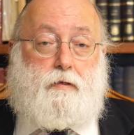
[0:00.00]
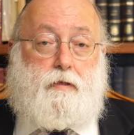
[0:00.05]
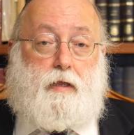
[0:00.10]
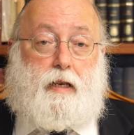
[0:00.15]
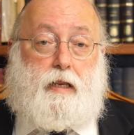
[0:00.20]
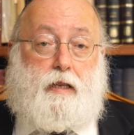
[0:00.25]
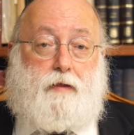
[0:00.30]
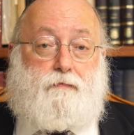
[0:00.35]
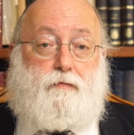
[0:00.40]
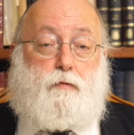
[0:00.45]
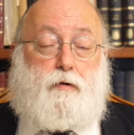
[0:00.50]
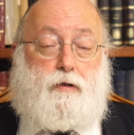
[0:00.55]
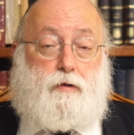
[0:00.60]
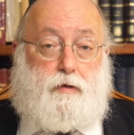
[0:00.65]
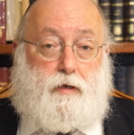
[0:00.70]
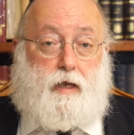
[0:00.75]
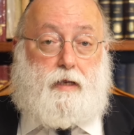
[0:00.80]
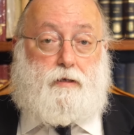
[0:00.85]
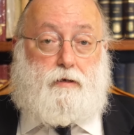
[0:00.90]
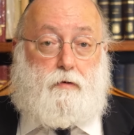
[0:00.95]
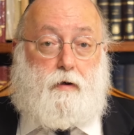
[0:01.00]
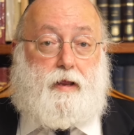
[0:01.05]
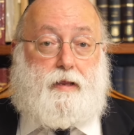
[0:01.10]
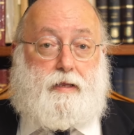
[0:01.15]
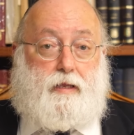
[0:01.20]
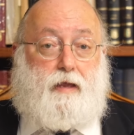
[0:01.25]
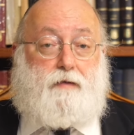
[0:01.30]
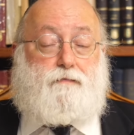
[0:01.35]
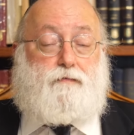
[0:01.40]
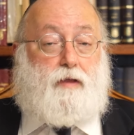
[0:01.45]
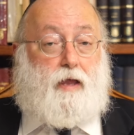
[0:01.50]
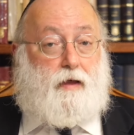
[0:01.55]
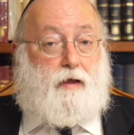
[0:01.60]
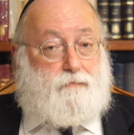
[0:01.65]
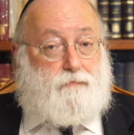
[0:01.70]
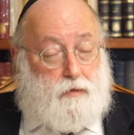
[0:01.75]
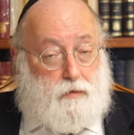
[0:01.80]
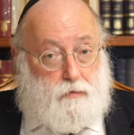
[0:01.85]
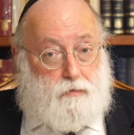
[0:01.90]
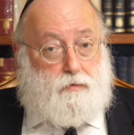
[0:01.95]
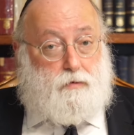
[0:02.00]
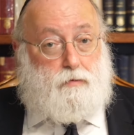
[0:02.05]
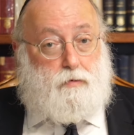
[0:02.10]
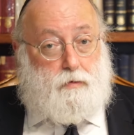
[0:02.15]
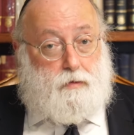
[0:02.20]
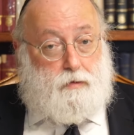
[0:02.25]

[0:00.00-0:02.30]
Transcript: that even when you get a great gift, you have to learn to